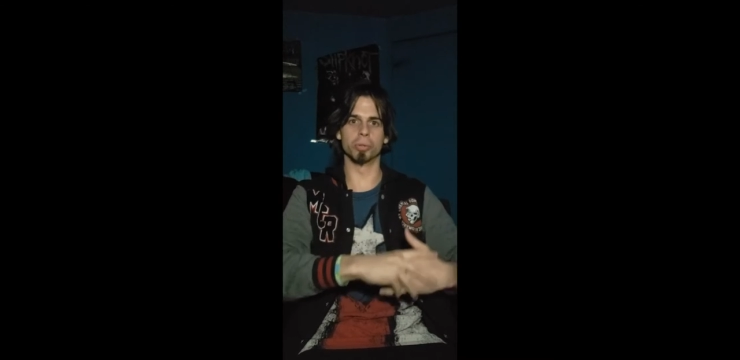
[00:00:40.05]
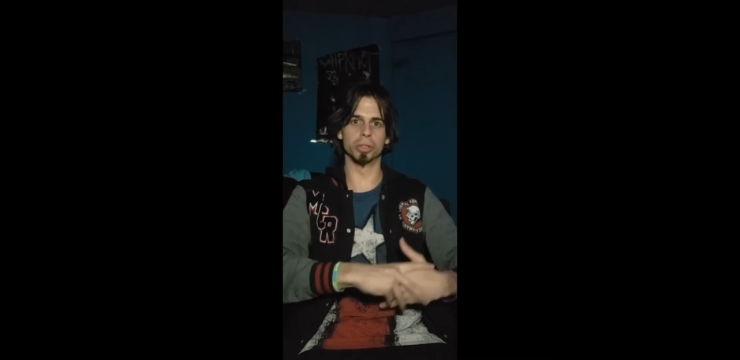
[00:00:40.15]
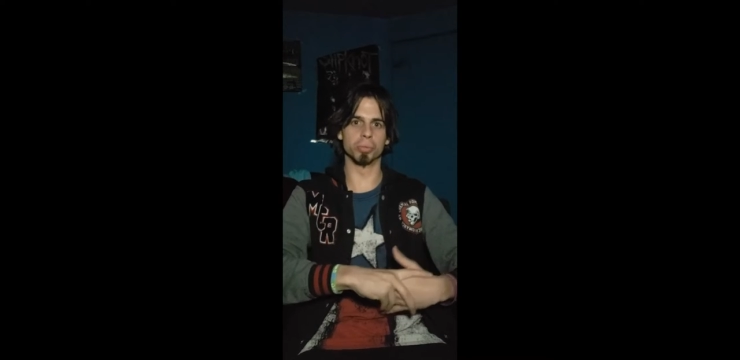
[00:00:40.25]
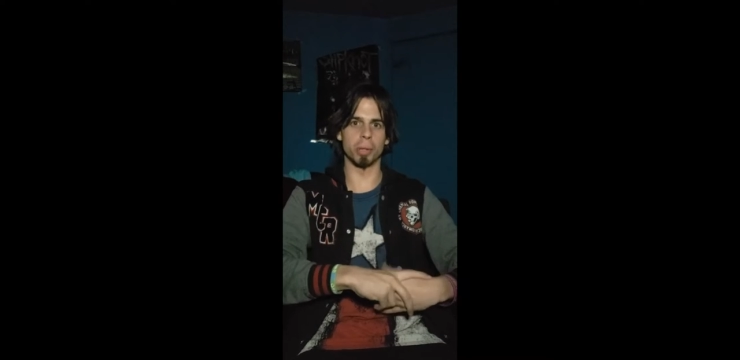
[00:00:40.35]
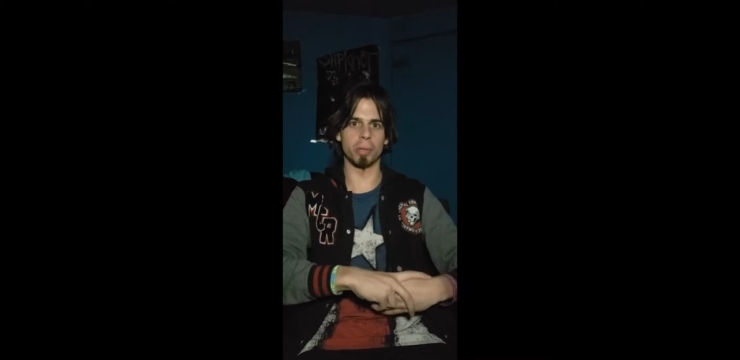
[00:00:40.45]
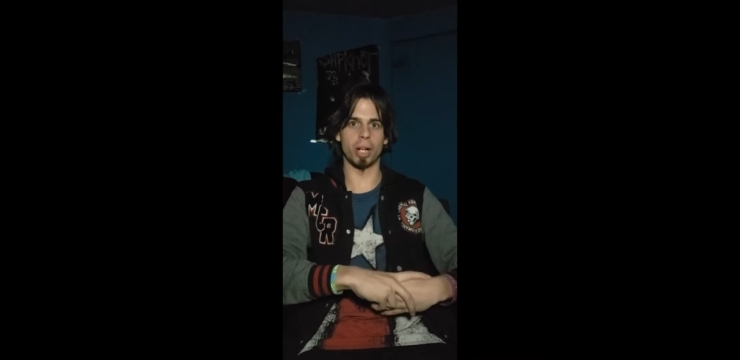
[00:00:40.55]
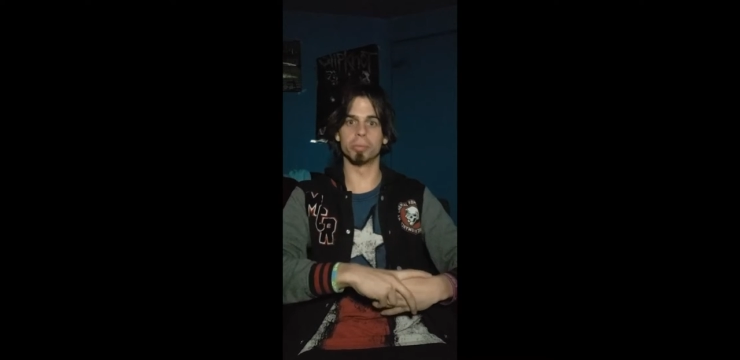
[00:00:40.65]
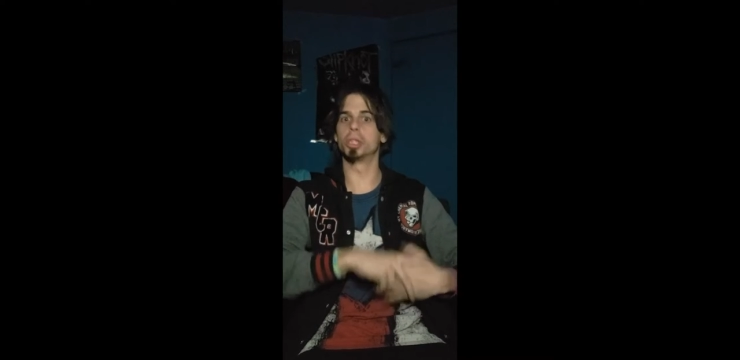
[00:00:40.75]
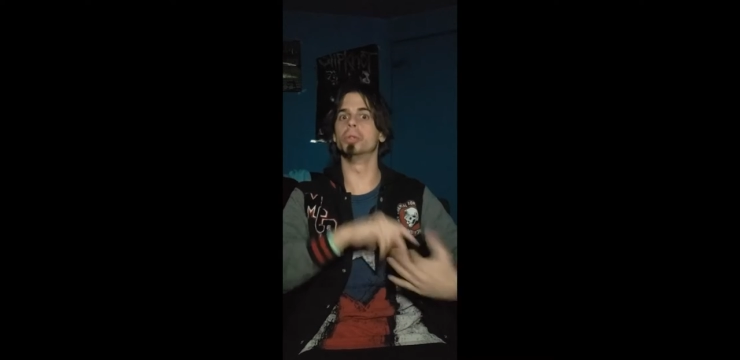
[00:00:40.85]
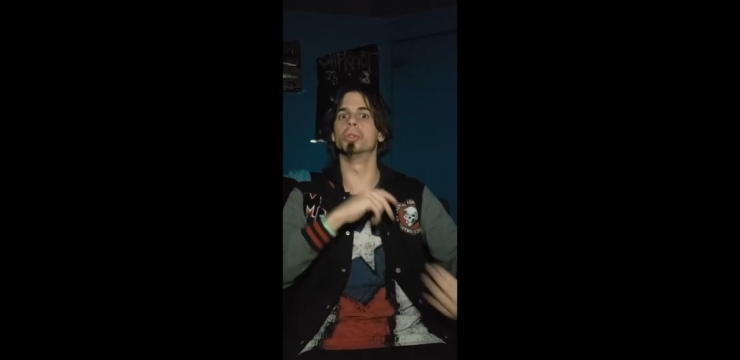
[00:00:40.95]
It was through my mom.
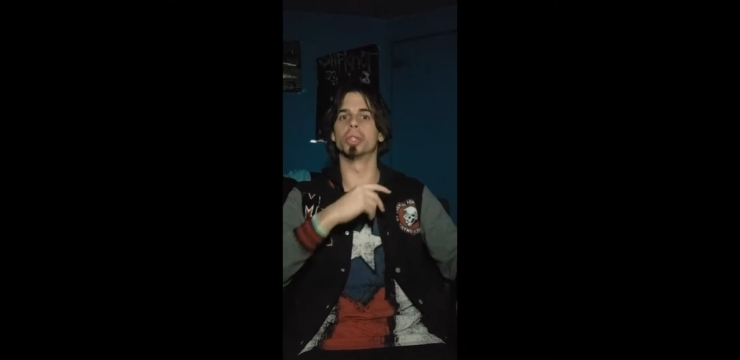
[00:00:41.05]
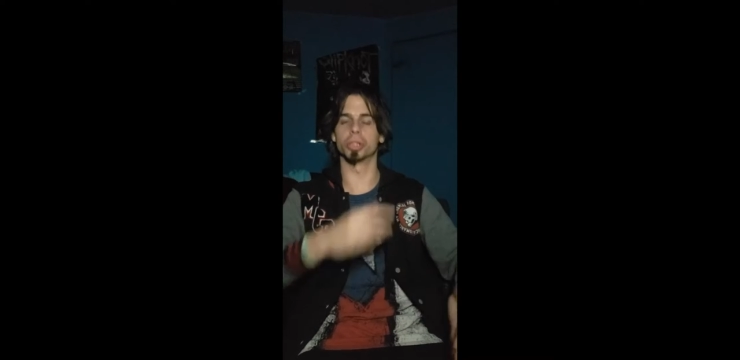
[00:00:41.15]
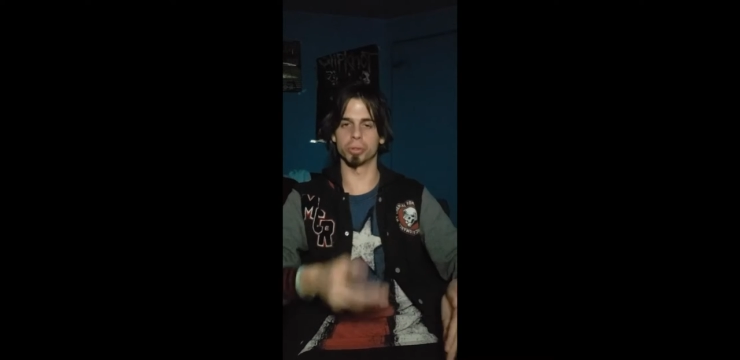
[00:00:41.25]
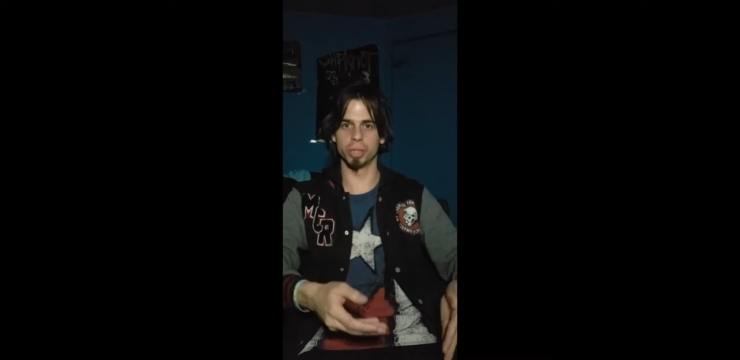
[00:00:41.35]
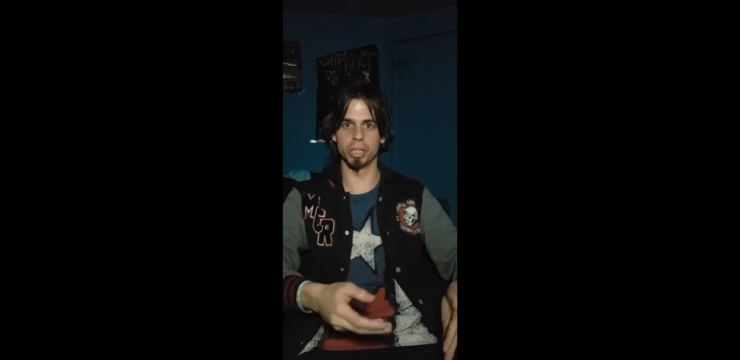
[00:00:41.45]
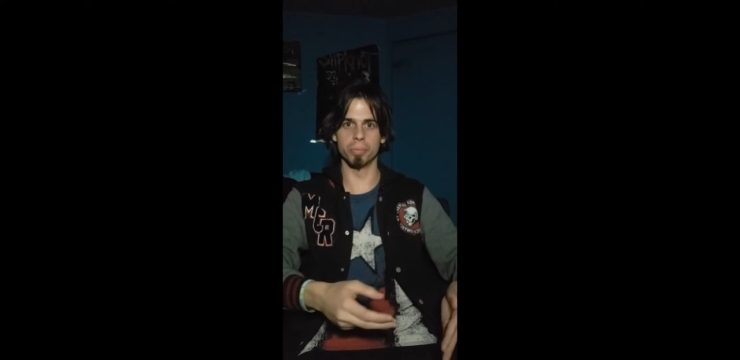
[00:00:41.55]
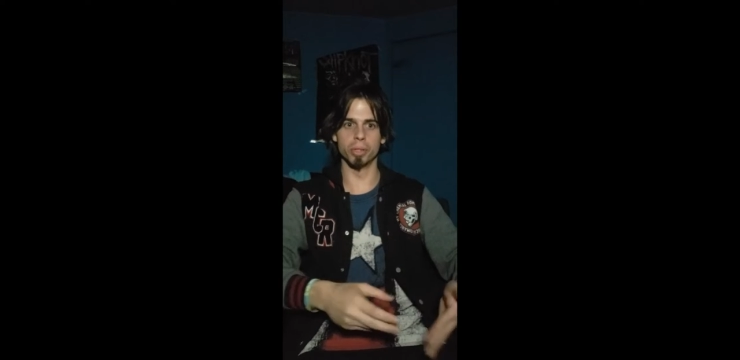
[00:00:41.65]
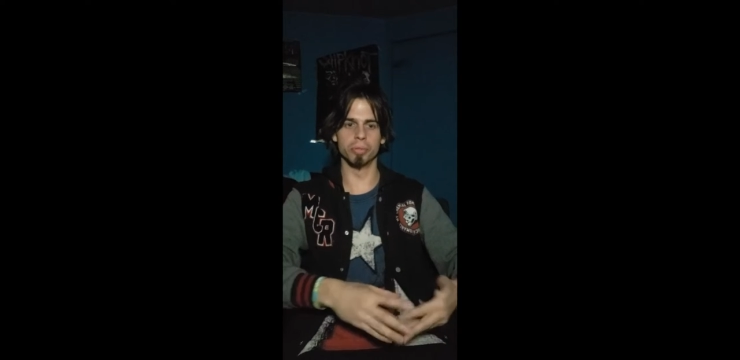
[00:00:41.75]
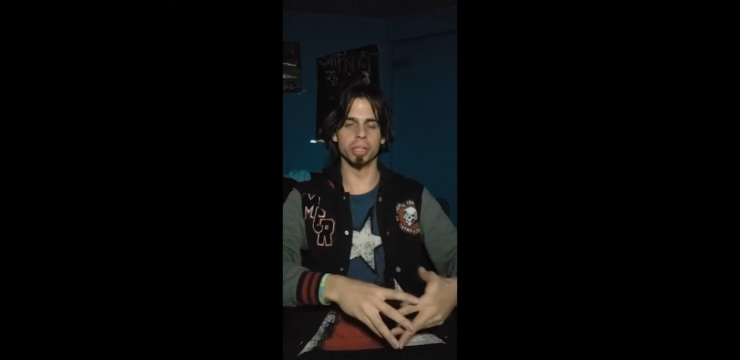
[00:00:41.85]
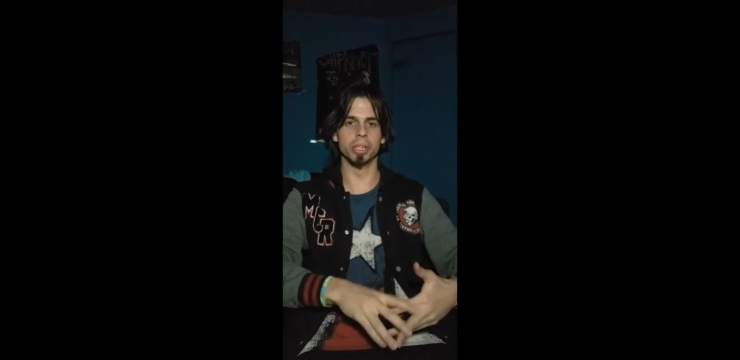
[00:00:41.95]
She was also in the
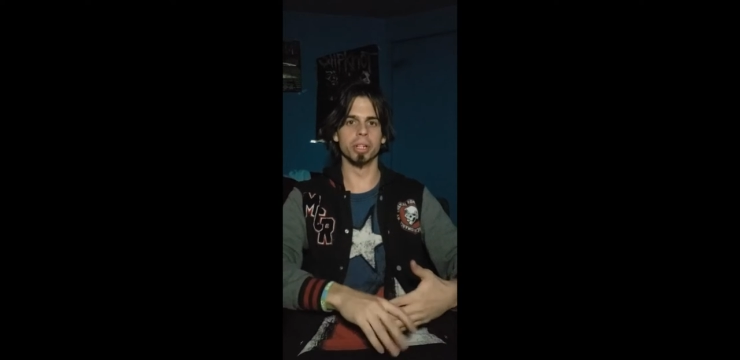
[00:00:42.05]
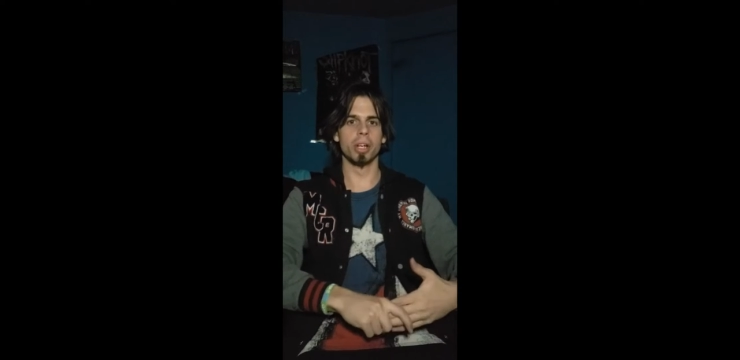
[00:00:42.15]
movie.